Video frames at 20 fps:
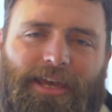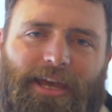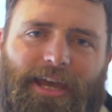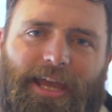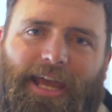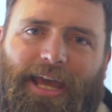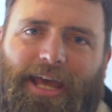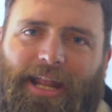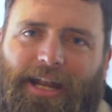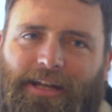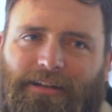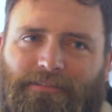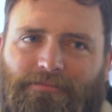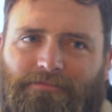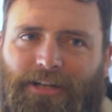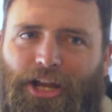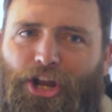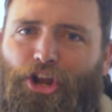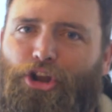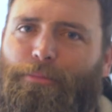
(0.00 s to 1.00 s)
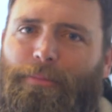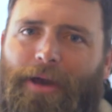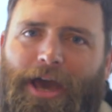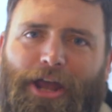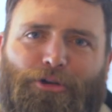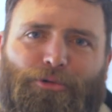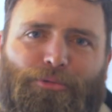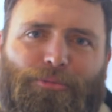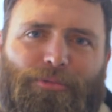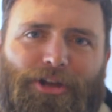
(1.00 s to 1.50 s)
and kind of no
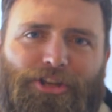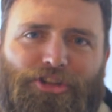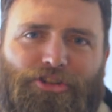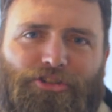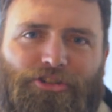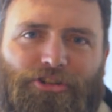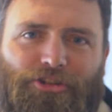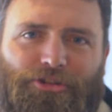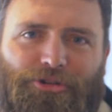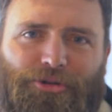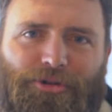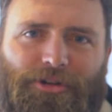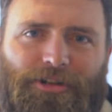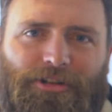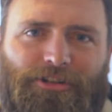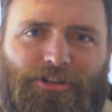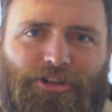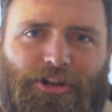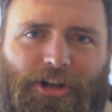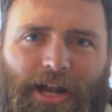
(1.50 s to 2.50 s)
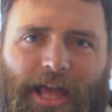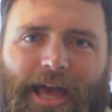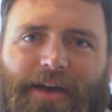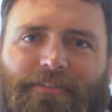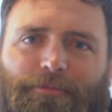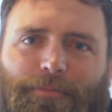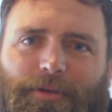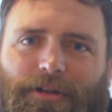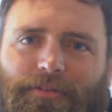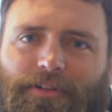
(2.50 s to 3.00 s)
matter what you do, you're going to
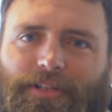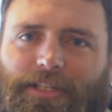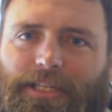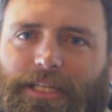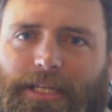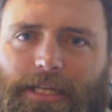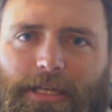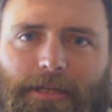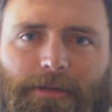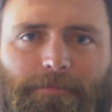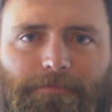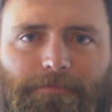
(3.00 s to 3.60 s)
have a bit of a leak.